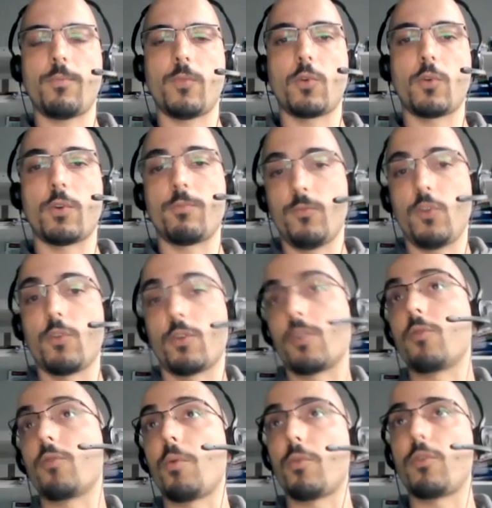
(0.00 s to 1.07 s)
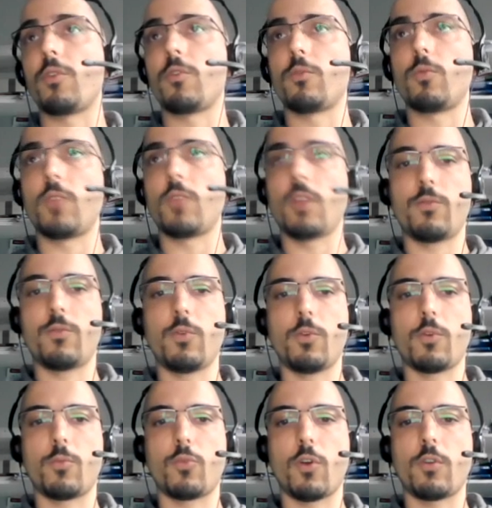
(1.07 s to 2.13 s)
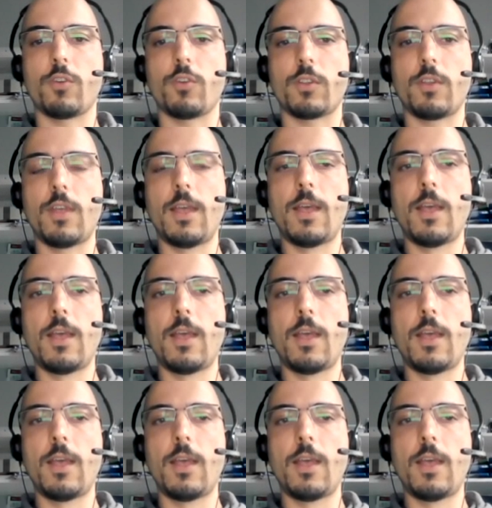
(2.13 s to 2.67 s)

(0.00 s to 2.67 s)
or your contributors will give to your project.